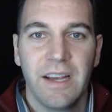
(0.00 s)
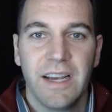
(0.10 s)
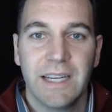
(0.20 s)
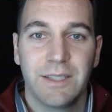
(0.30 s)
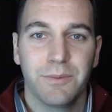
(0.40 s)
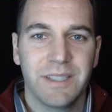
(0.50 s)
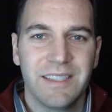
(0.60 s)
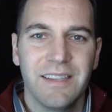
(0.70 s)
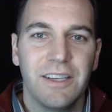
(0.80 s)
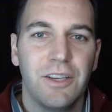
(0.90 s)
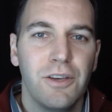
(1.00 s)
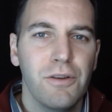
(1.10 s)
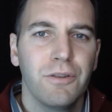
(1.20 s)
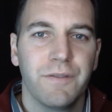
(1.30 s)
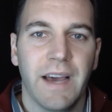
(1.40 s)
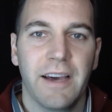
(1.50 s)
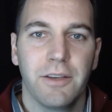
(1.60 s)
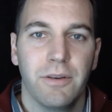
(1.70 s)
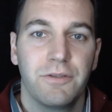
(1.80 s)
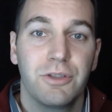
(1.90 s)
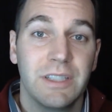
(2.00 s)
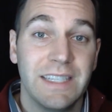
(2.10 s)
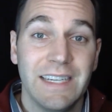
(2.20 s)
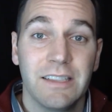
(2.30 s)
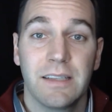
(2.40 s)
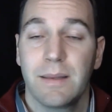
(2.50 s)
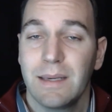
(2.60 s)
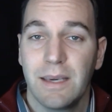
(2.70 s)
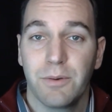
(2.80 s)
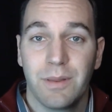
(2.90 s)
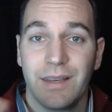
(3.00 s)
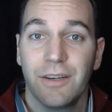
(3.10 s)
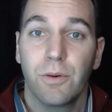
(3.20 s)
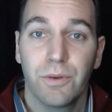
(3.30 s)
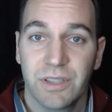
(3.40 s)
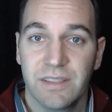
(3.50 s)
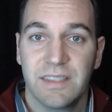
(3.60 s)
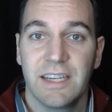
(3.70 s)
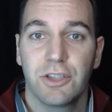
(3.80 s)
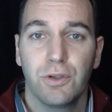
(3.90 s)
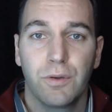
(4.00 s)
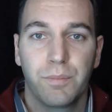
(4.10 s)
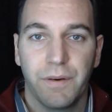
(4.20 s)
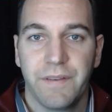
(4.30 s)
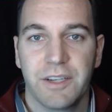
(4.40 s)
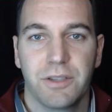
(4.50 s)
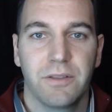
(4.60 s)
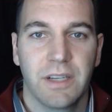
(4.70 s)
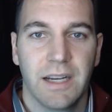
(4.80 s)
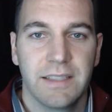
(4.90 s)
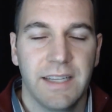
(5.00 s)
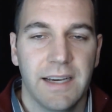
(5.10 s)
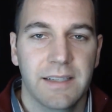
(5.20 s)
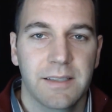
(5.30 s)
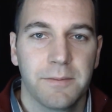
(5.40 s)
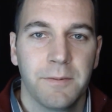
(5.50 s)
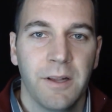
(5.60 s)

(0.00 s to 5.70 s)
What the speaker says: And so we see the huge value of strategic thinking within an organizational and professional context.